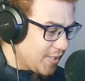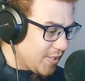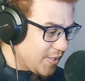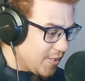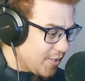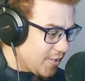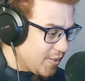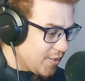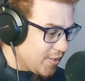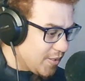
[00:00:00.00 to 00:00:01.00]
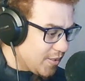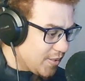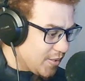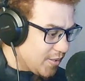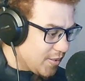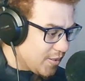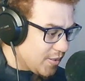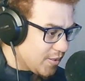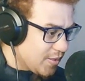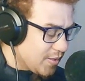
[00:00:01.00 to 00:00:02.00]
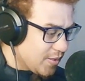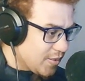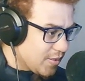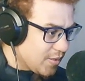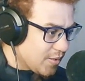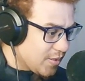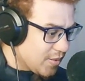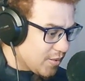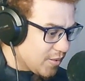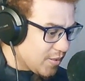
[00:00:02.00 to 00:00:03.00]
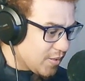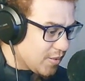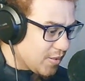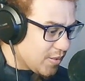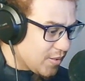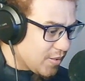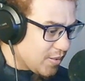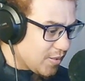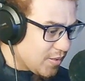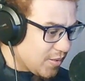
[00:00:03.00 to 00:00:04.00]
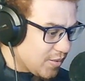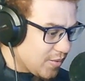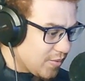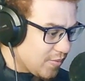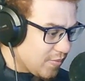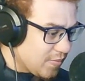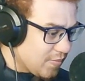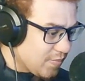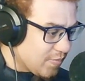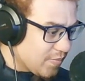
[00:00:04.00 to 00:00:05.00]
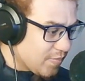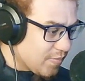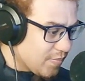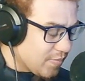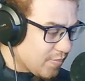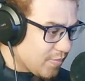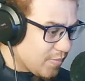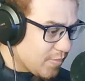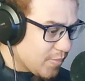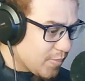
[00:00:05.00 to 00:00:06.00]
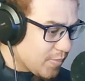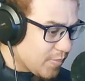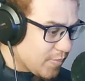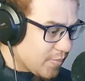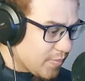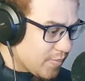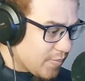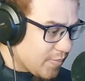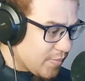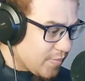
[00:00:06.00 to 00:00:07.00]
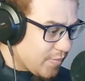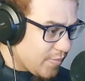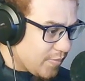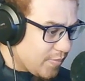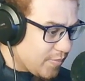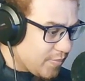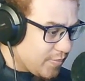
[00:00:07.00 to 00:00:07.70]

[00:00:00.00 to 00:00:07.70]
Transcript: [no speech]